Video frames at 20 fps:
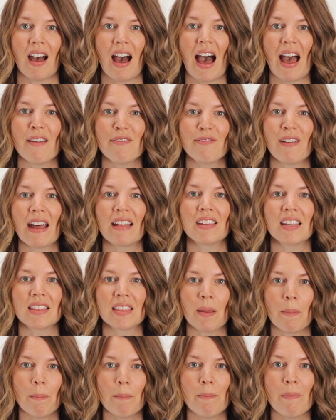I've found that
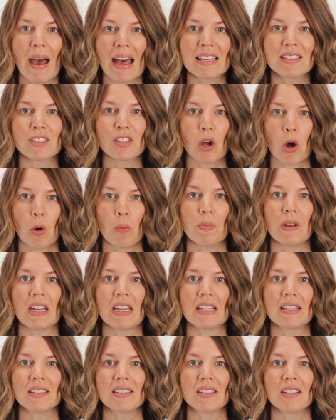the best
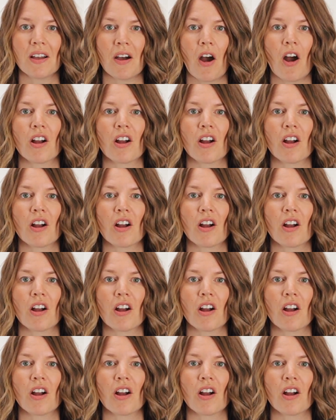openings